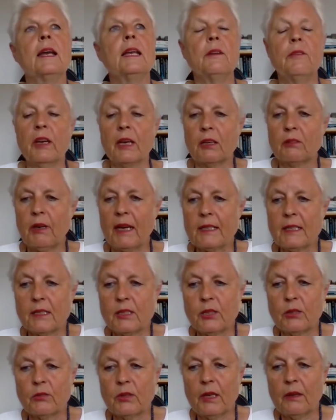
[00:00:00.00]
I live in
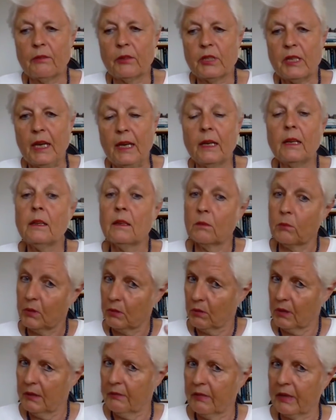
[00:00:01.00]
gratitude every day.
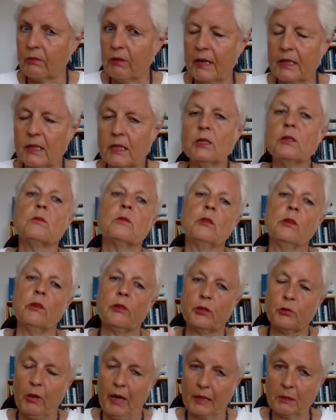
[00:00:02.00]
When you live in gratitude, you
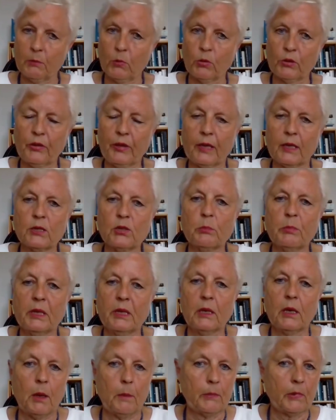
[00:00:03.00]
attract more things to
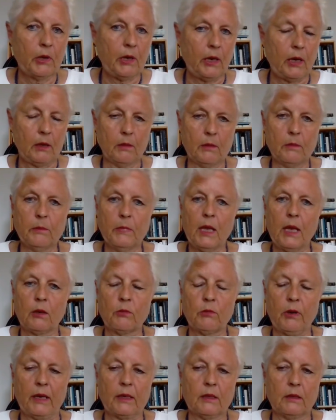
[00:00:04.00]
become
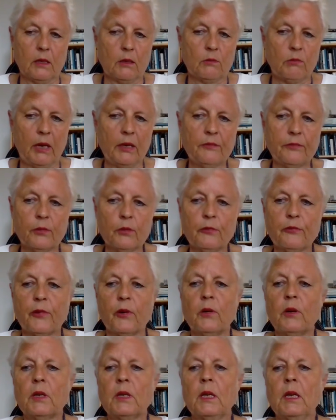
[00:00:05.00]
grateful
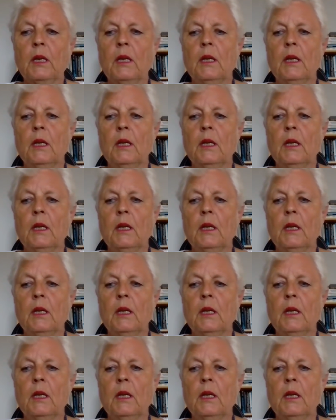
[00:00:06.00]
for.